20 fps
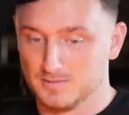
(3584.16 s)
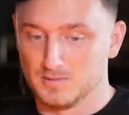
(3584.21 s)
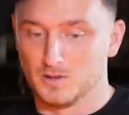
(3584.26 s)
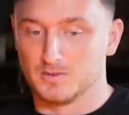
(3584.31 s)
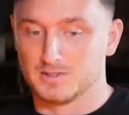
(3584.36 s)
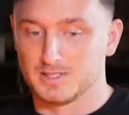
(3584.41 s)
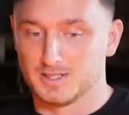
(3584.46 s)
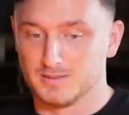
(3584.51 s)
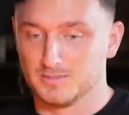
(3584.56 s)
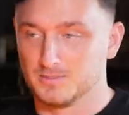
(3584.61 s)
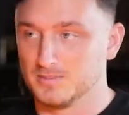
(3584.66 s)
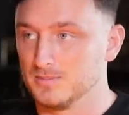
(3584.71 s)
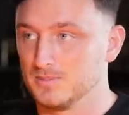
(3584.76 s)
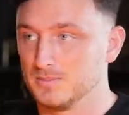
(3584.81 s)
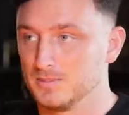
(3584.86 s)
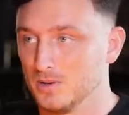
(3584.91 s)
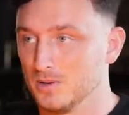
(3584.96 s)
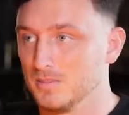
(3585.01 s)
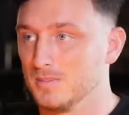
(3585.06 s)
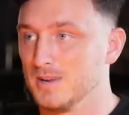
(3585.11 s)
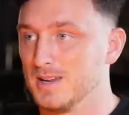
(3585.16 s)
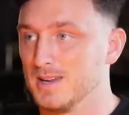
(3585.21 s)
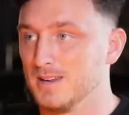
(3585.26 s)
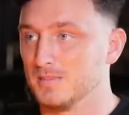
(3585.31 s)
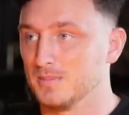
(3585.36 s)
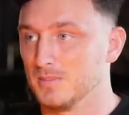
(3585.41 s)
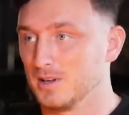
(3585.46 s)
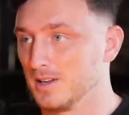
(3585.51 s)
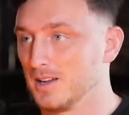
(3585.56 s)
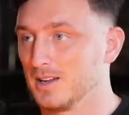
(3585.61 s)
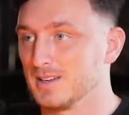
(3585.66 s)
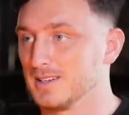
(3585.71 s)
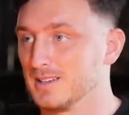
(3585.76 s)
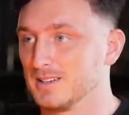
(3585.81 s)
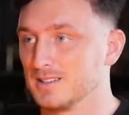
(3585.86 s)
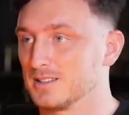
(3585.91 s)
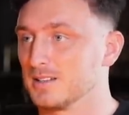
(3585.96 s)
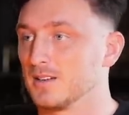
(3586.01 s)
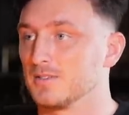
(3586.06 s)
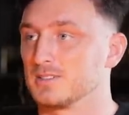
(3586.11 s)
obviously put me and my ID
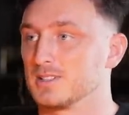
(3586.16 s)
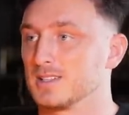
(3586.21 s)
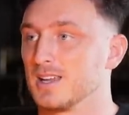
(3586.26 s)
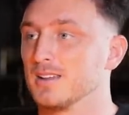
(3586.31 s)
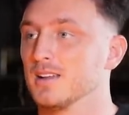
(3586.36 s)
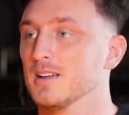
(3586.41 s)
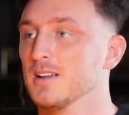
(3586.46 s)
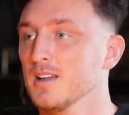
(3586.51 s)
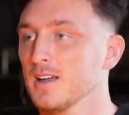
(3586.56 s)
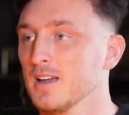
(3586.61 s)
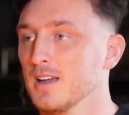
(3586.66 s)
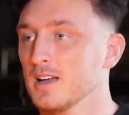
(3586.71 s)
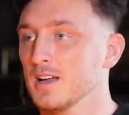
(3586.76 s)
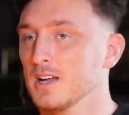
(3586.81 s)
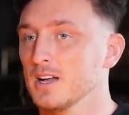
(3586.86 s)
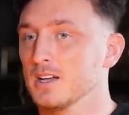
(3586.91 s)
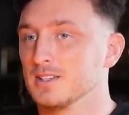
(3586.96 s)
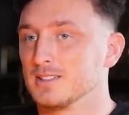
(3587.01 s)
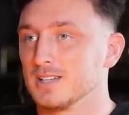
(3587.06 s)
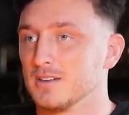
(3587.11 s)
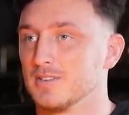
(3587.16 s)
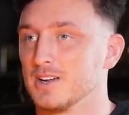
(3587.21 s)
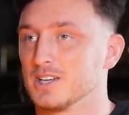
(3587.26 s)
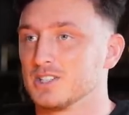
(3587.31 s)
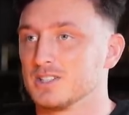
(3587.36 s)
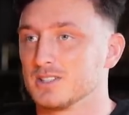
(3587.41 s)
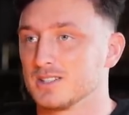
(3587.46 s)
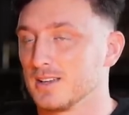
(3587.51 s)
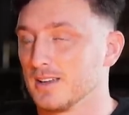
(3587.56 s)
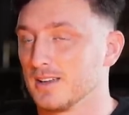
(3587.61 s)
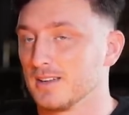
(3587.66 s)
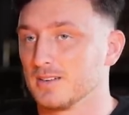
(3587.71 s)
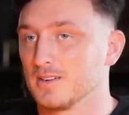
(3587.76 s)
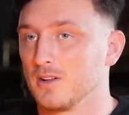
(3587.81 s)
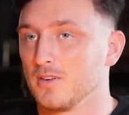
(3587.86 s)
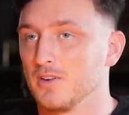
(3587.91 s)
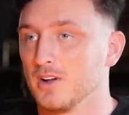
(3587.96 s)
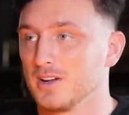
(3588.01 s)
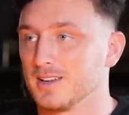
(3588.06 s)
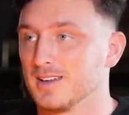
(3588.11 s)
and stuff together. Yeah. So then eventually it's like,
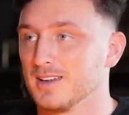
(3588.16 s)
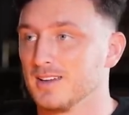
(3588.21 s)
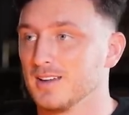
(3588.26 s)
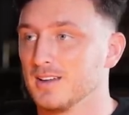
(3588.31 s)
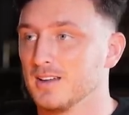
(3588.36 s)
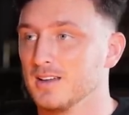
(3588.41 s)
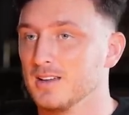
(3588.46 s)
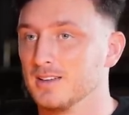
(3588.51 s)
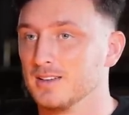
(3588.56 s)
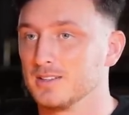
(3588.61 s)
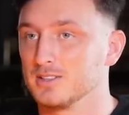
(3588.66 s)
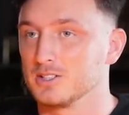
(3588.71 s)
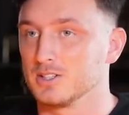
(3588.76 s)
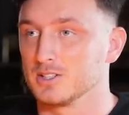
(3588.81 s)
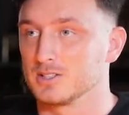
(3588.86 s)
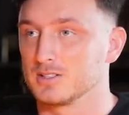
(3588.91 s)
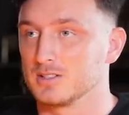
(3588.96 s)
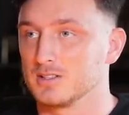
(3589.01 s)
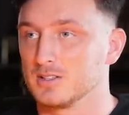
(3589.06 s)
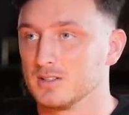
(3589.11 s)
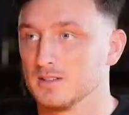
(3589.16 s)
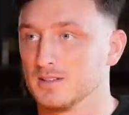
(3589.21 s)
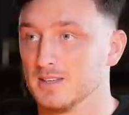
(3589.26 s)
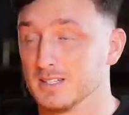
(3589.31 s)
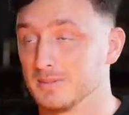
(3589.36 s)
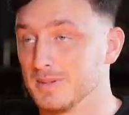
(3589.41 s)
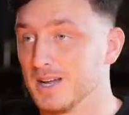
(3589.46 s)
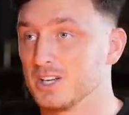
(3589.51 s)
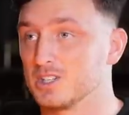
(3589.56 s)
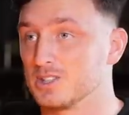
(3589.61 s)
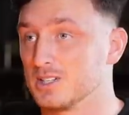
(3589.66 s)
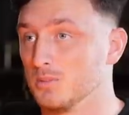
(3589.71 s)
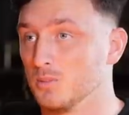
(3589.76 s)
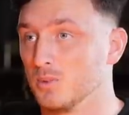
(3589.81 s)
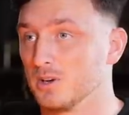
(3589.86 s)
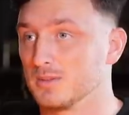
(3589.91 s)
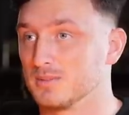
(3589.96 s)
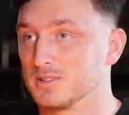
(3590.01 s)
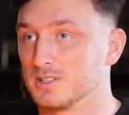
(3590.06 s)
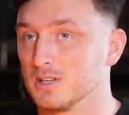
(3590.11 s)
fuck it. Just his manager didn't
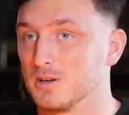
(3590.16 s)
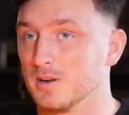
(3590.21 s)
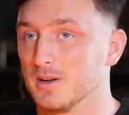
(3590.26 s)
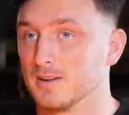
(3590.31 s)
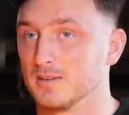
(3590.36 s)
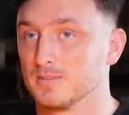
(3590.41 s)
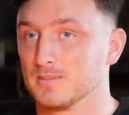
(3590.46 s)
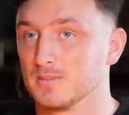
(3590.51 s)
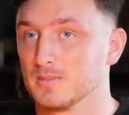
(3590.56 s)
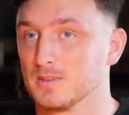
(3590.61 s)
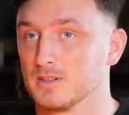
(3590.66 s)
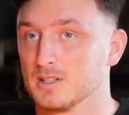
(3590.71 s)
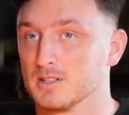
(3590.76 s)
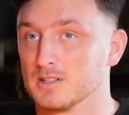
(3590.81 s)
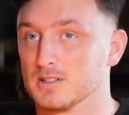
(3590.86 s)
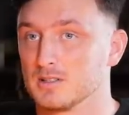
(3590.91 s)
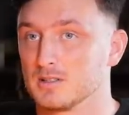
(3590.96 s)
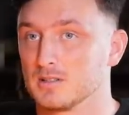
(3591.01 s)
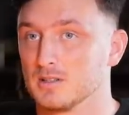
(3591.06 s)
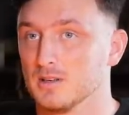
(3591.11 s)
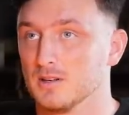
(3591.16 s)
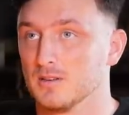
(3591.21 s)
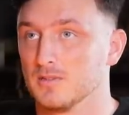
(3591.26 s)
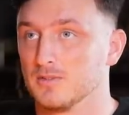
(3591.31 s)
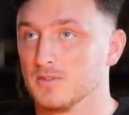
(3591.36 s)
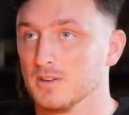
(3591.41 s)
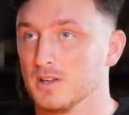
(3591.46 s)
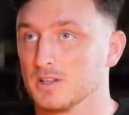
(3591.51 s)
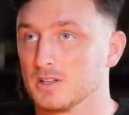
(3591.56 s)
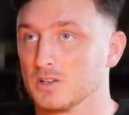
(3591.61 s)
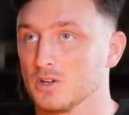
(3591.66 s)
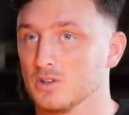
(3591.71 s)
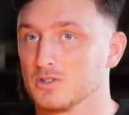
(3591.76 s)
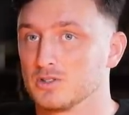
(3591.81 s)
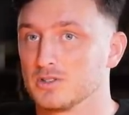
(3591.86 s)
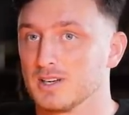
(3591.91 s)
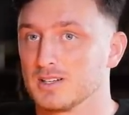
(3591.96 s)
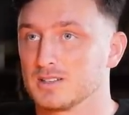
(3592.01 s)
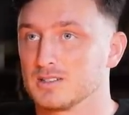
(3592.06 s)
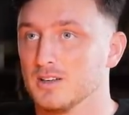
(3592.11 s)
want him to do it because of other
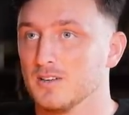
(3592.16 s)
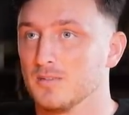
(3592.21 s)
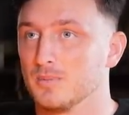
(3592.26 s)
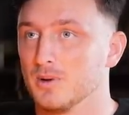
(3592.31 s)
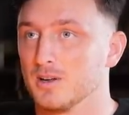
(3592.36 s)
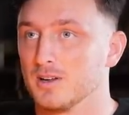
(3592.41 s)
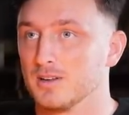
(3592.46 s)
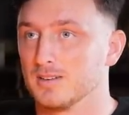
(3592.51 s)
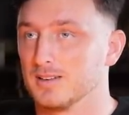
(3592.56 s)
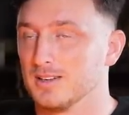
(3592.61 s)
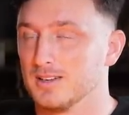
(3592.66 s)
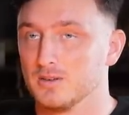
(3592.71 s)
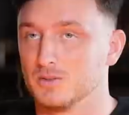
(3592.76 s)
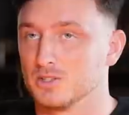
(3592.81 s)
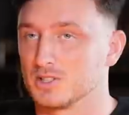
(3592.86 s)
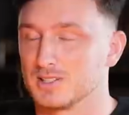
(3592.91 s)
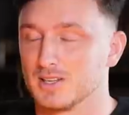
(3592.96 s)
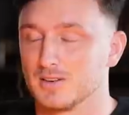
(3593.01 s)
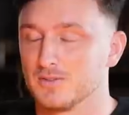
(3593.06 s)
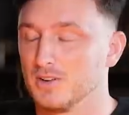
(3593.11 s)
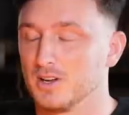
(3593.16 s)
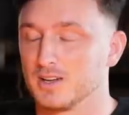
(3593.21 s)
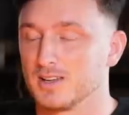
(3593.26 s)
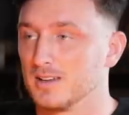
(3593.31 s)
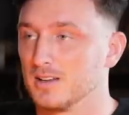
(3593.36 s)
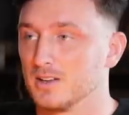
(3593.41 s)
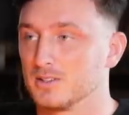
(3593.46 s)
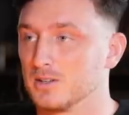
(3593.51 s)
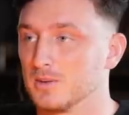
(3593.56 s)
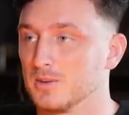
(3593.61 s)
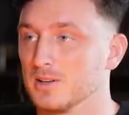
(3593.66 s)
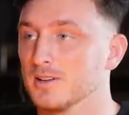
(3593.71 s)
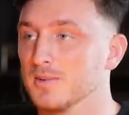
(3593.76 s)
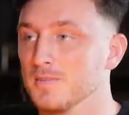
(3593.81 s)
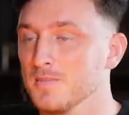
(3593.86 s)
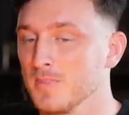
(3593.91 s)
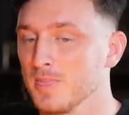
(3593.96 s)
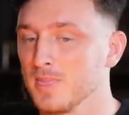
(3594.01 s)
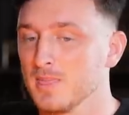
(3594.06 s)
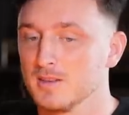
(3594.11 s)
contract stuff, but he just said, fuck it, I'll do it.
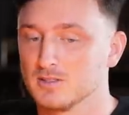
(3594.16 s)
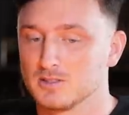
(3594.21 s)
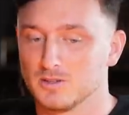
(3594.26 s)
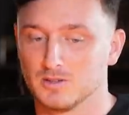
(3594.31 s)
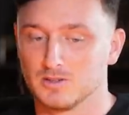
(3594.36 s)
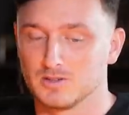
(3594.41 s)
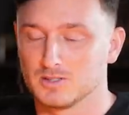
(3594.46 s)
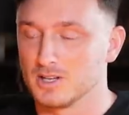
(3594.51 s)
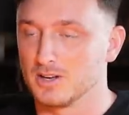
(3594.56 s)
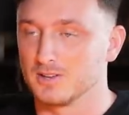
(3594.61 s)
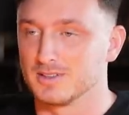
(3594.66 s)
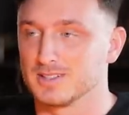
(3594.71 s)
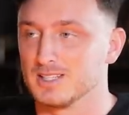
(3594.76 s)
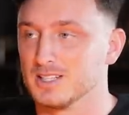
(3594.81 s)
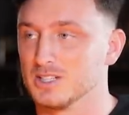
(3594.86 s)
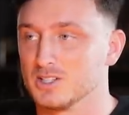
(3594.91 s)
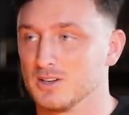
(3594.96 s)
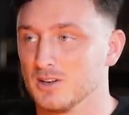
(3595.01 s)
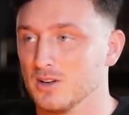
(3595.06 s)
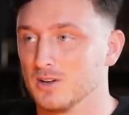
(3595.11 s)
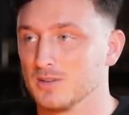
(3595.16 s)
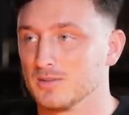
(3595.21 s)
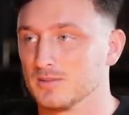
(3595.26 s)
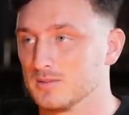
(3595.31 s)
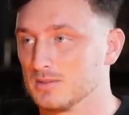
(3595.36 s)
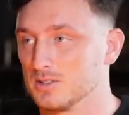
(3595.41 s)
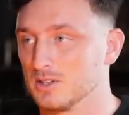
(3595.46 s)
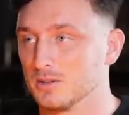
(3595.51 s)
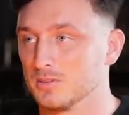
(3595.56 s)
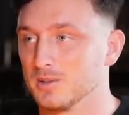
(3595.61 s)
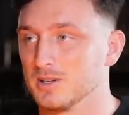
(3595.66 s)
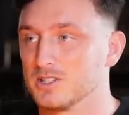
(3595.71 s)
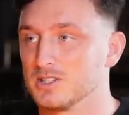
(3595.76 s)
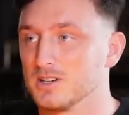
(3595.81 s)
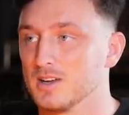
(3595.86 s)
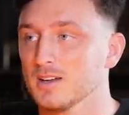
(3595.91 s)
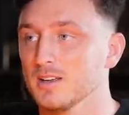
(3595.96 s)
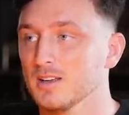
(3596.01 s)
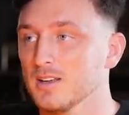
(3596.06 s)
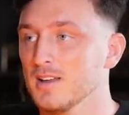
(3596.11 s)
So he slung the t shirt on, took the
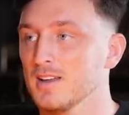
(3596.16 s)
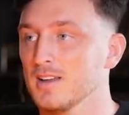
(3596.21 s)
picture,